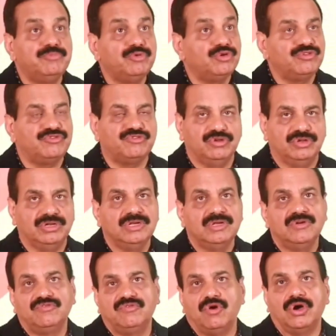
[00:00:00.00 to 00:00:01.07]
beautiful
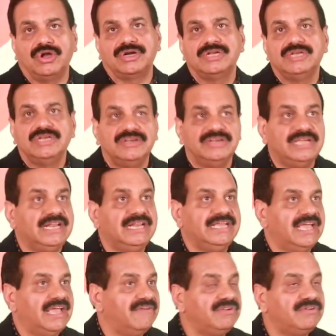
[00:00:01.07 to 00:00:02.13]
for
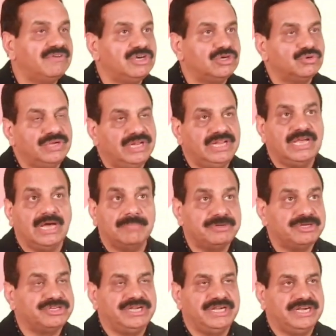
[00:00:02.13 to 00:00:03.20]
really everyone to really
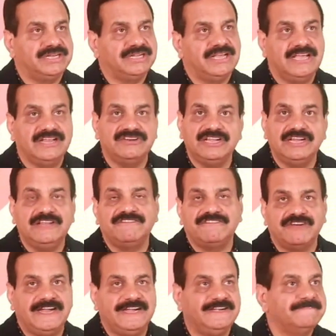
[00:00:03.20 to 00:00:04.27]
appreciate and really
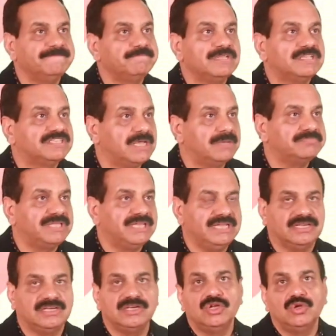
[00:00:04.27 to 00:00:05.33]
find
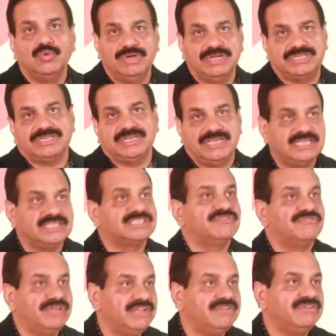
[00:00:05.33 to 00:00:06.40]
something which is
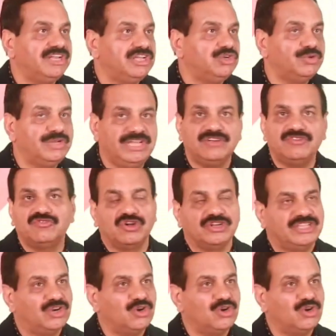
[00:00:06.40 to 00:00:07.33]
very, very unique for their